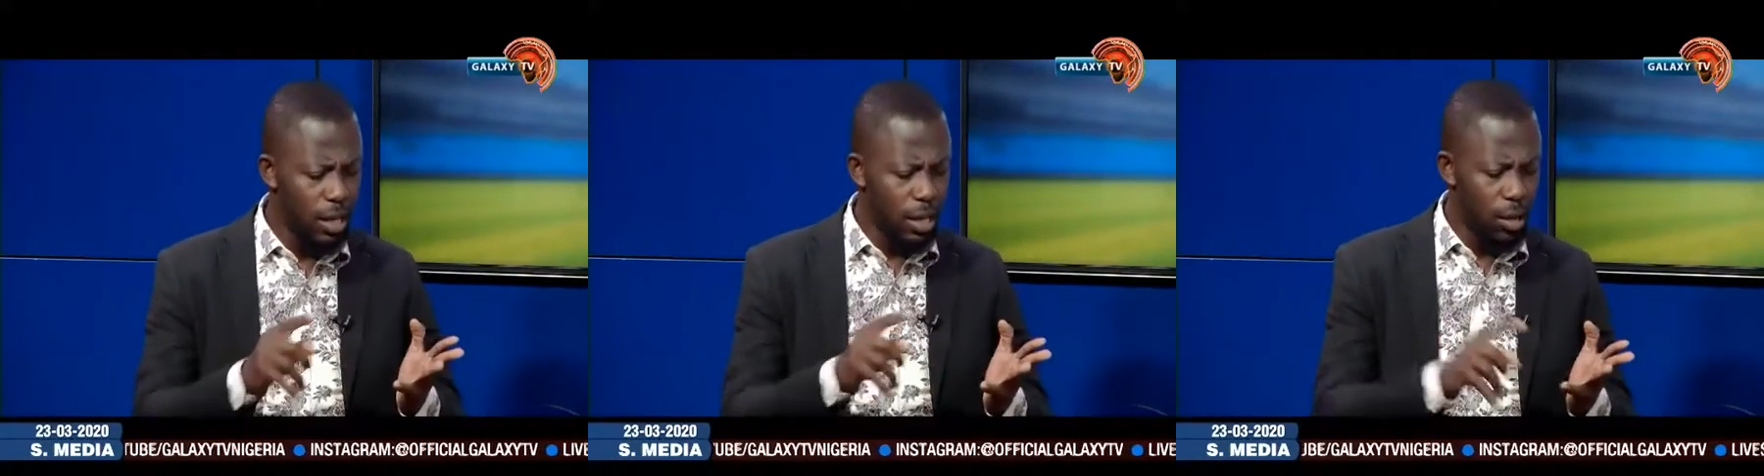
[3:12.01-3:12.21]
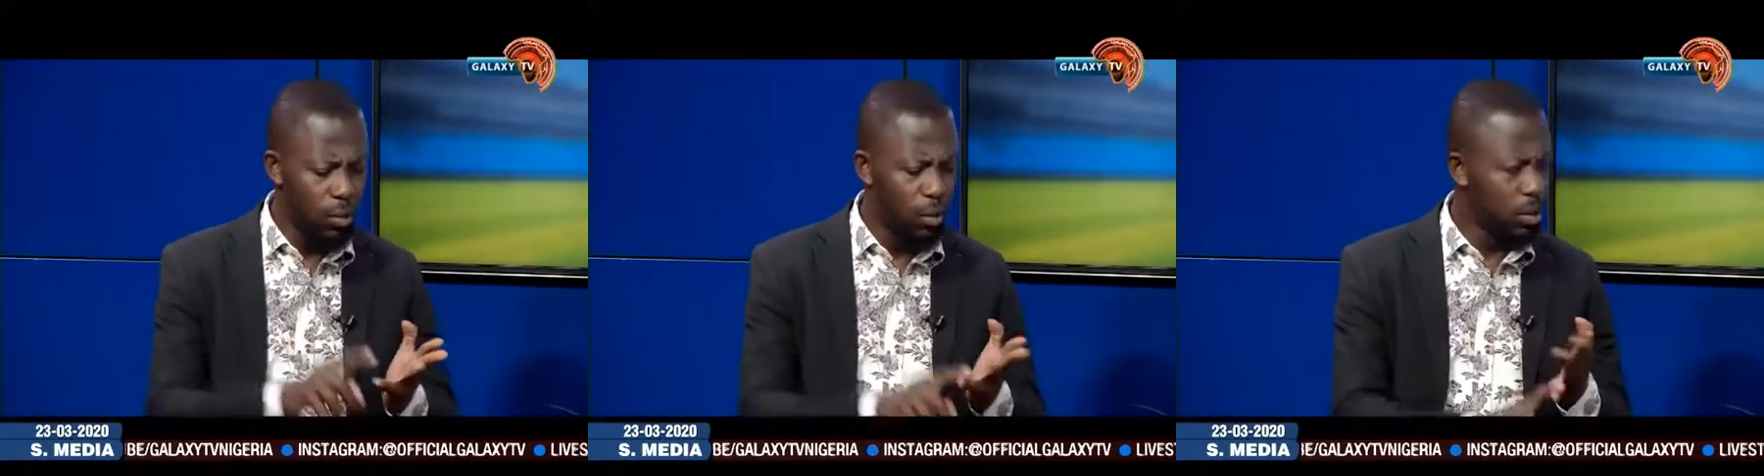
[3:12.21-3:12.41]

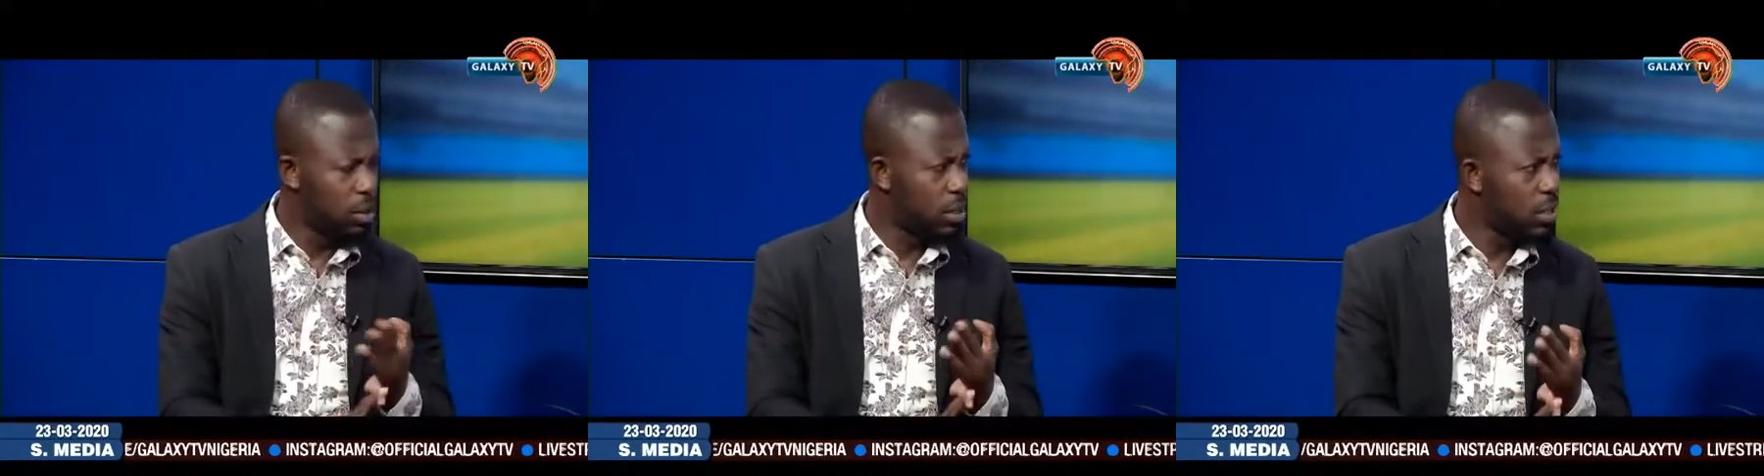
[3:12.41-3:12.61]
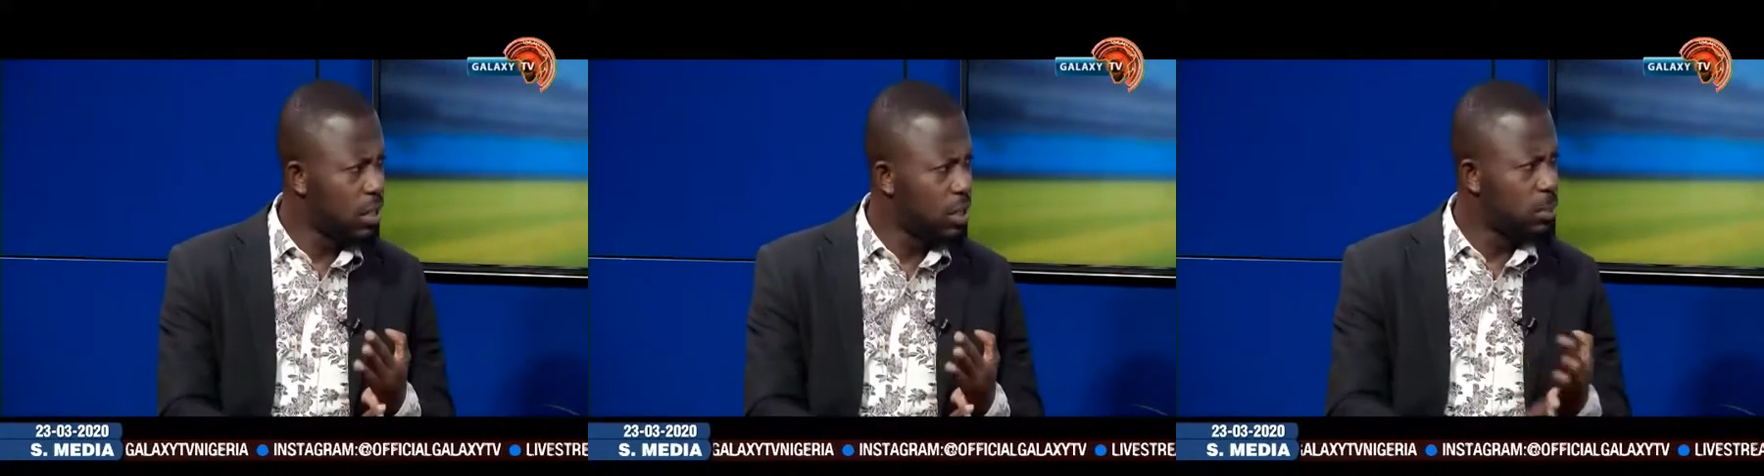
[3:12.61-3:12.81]
he was
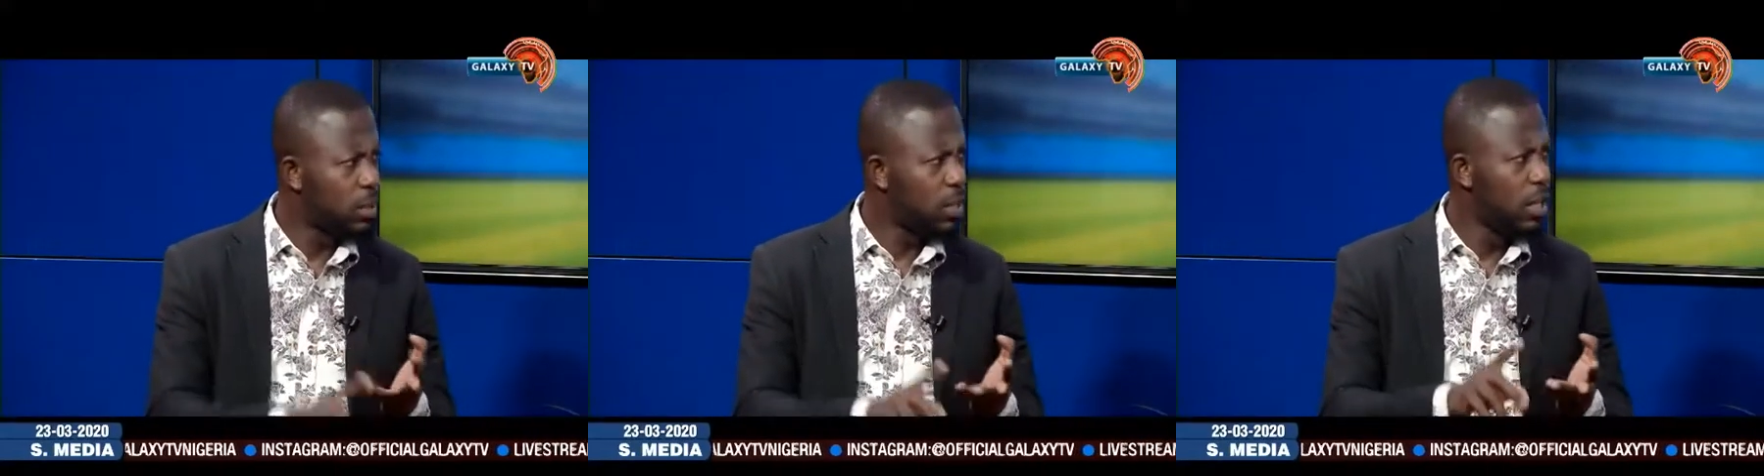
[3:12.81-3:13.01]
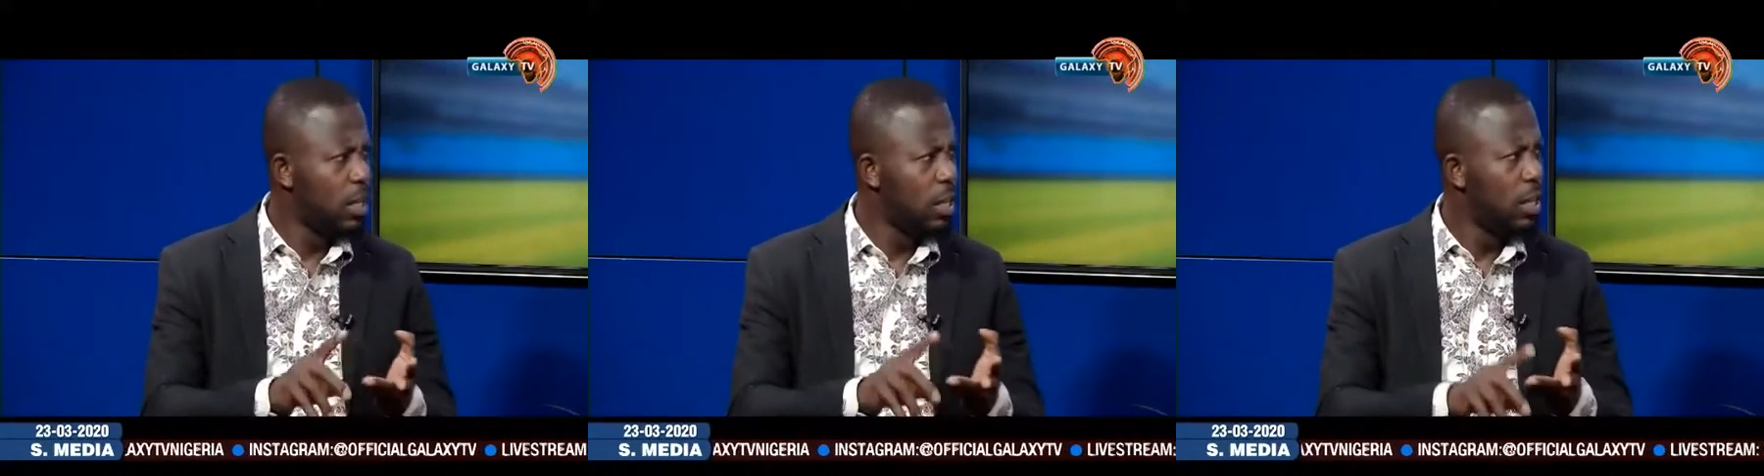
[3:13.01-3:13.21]

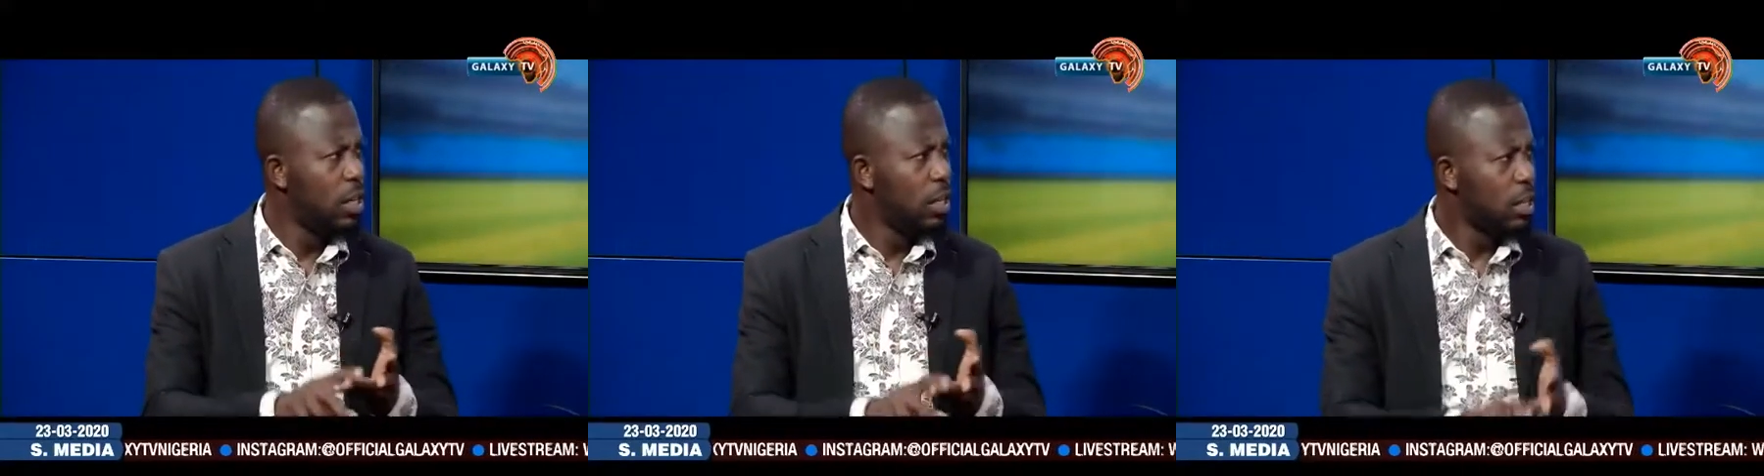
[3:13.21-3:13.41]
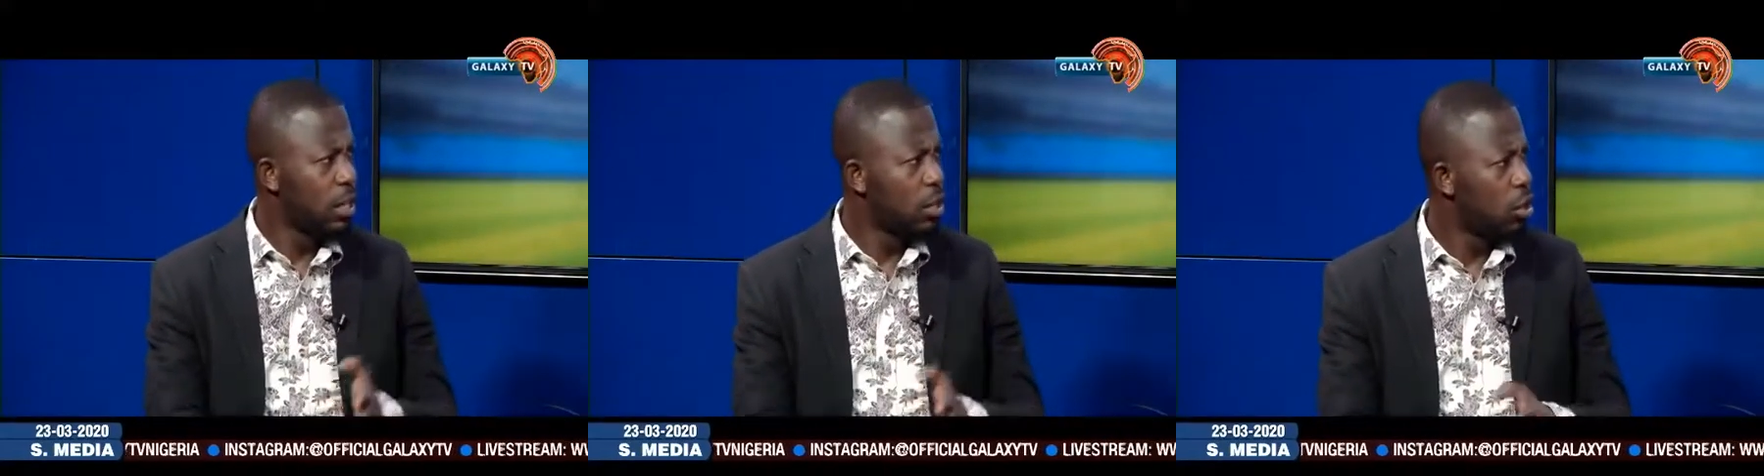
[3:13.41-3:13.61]
tipsy,
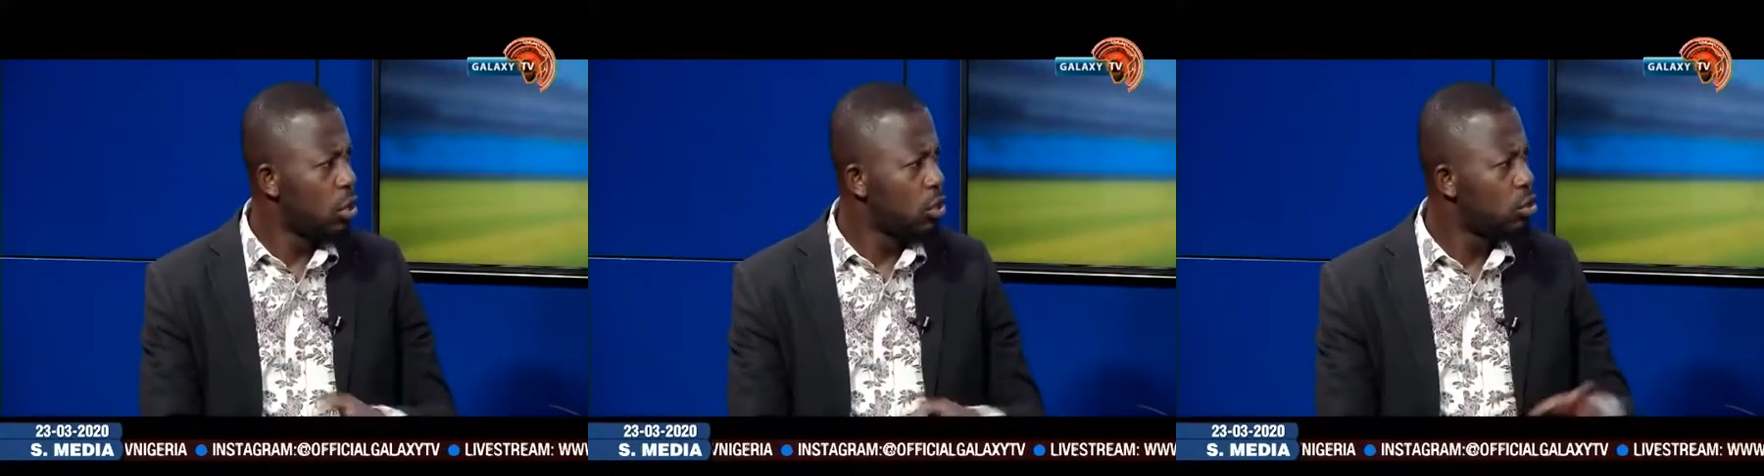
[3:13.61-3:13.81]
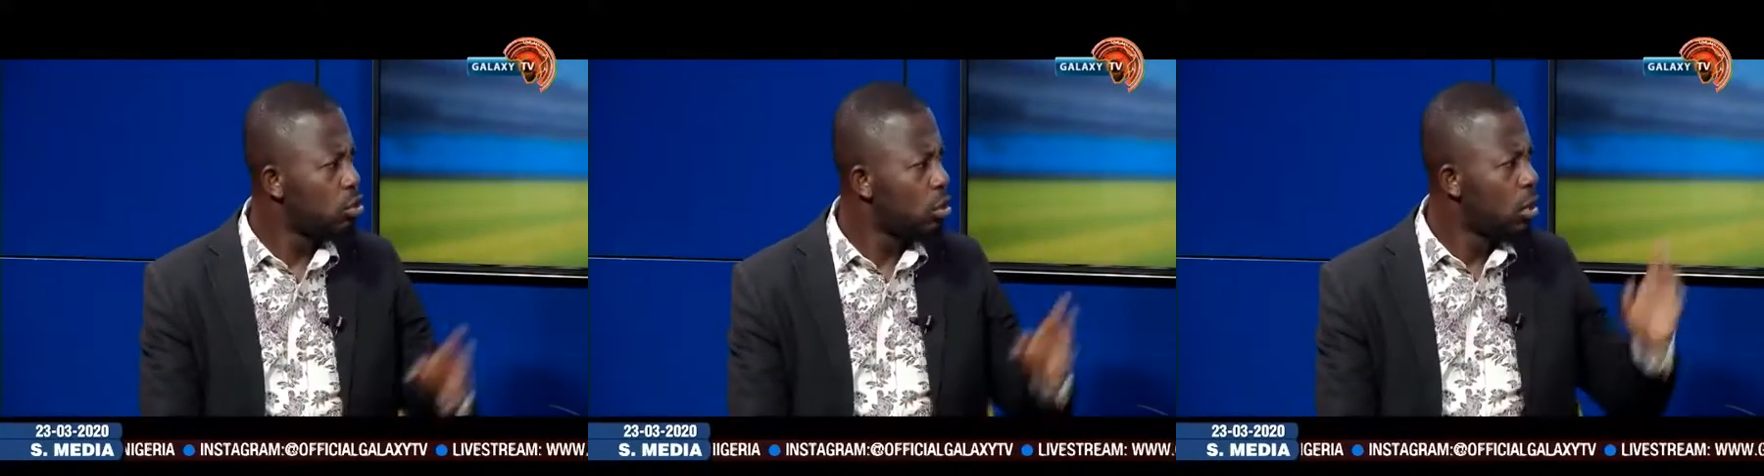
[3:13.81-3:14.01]
he
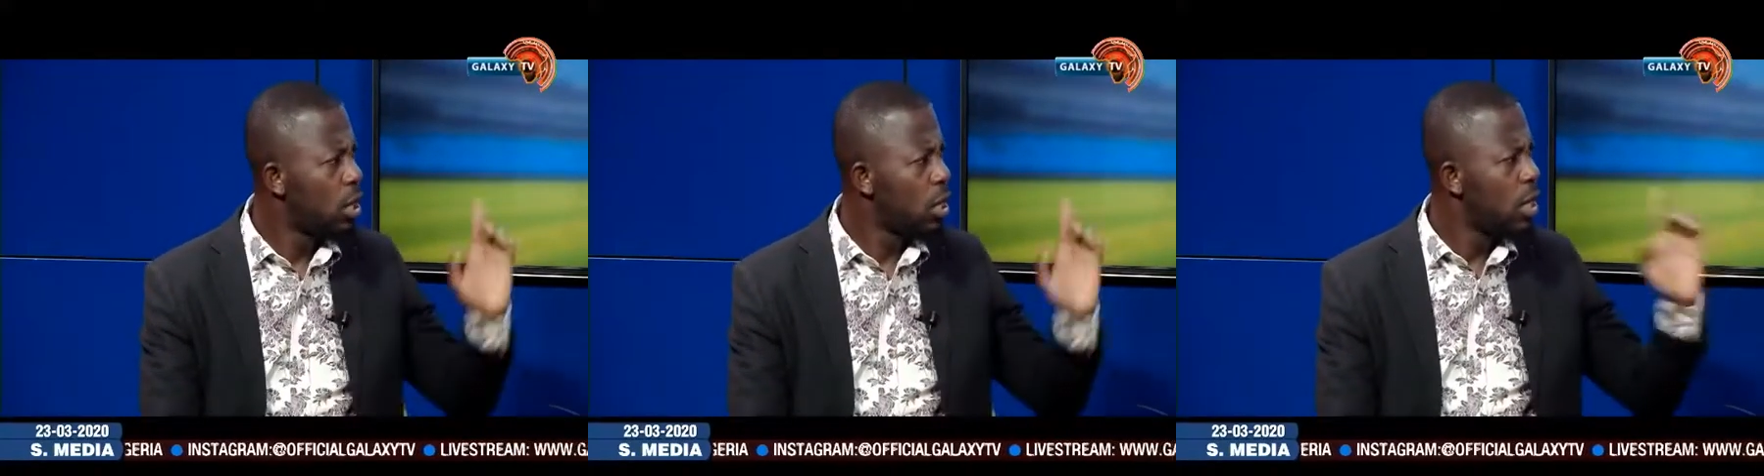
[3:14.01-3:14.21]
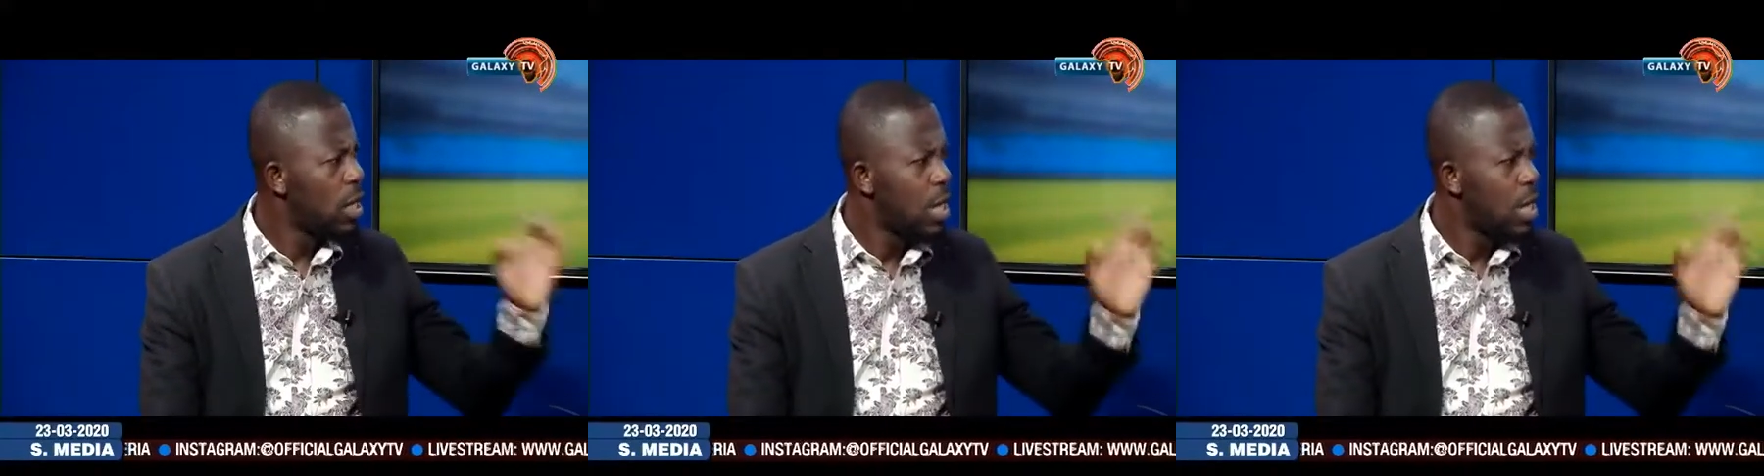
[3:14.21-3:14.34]
got drunk.